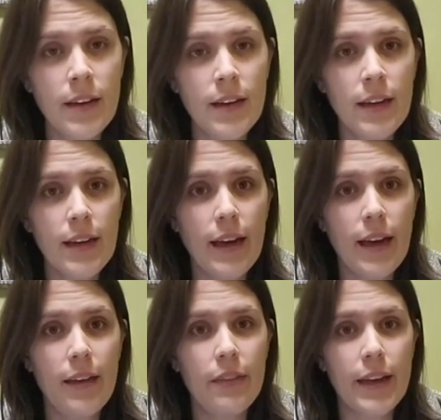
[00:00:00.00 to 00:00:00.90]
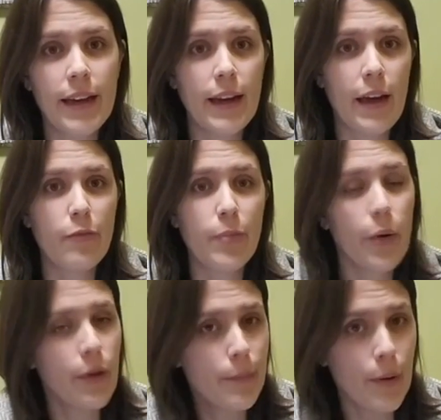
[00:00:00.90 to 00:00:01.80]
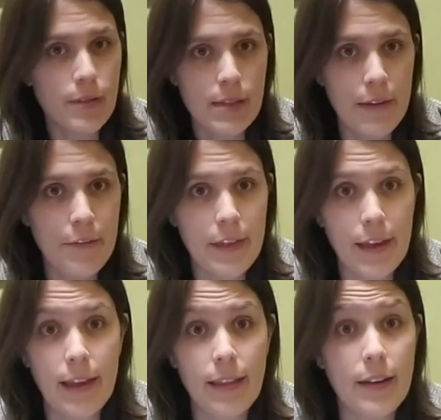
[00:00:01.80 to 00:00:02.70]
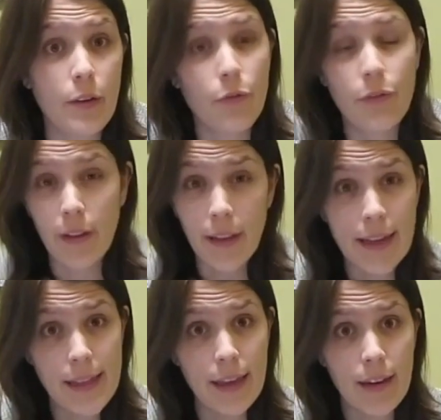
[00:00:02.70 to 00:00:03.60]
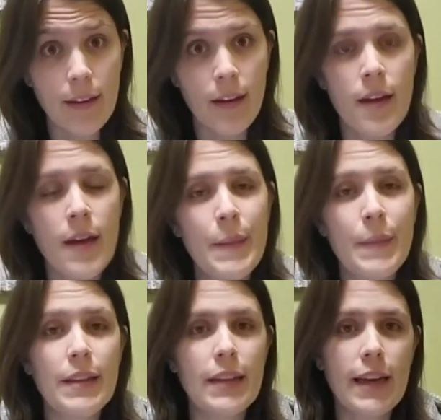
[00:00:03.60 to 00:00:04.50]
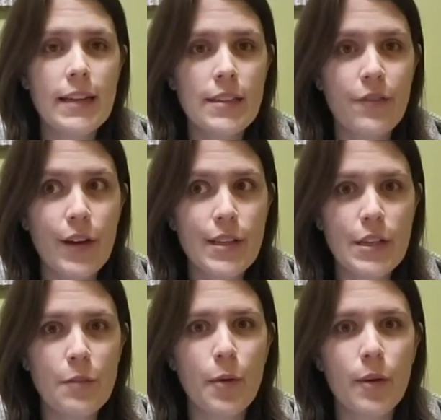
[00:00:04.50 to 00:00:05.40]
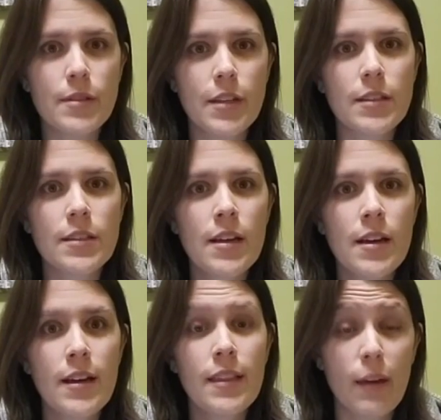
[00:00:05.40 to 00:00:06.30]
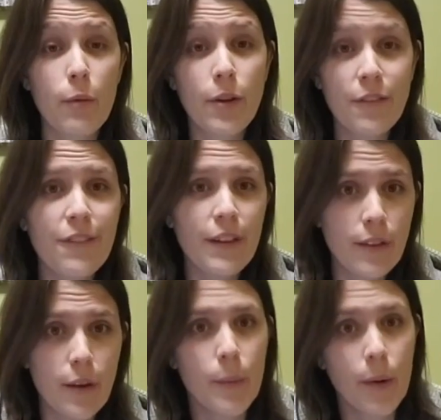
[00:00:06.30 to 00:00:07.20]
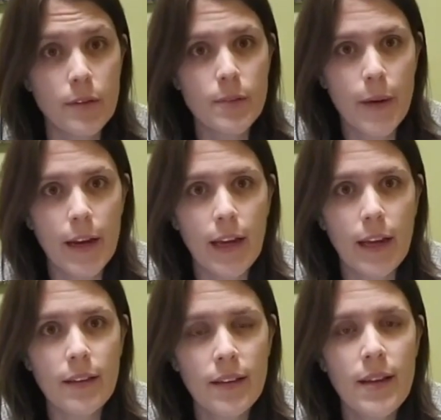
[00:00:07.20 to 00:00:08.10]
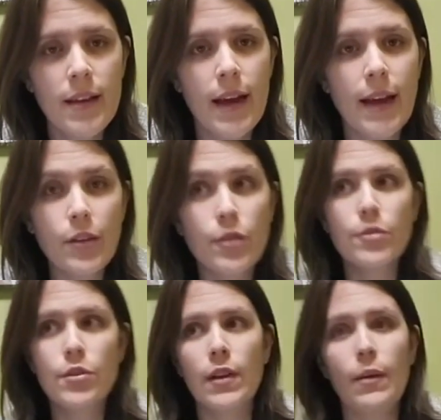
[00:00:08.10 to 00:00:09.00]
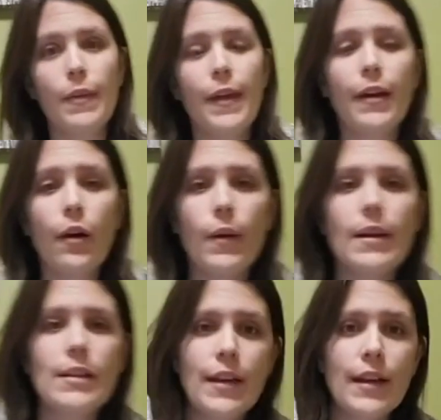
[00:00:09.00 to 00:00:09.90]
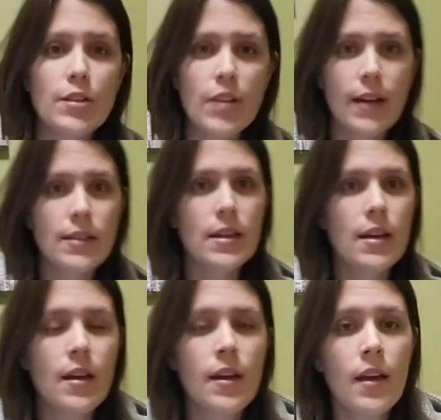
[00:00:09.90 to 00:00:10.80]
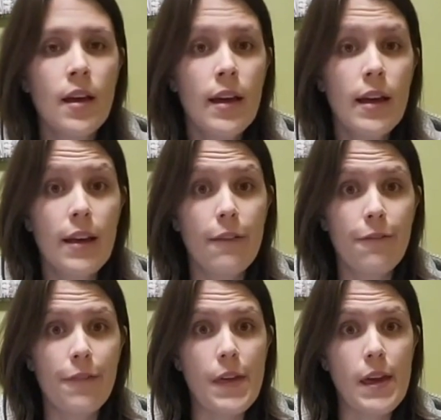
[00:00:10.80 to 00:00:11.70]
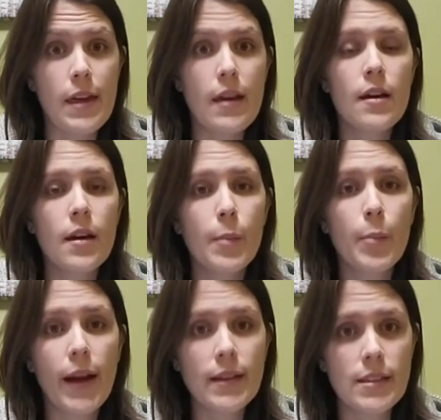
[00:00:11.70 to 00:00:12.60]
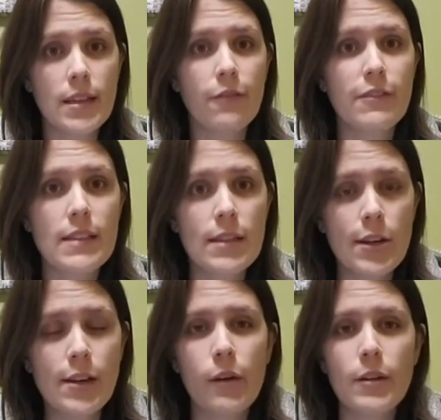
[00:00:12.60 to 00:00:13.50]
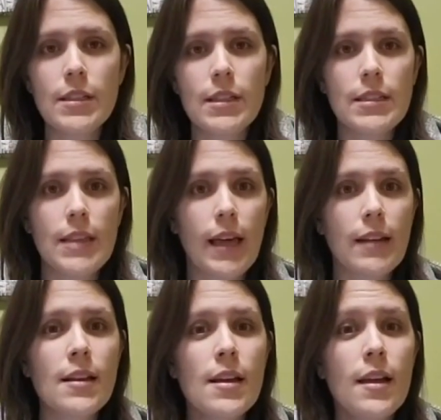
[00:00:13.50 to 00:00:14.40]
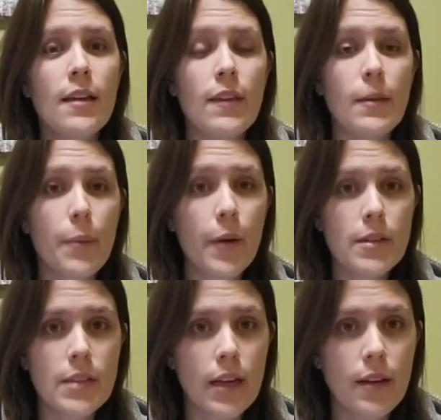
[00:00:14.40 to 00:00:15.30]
and they can have broken bones and everything and they don't feel anything. But in the case of osteoporosis, they would feel their bones breaking, and usually when they go in to get checked, if the practicing physician notices that the person,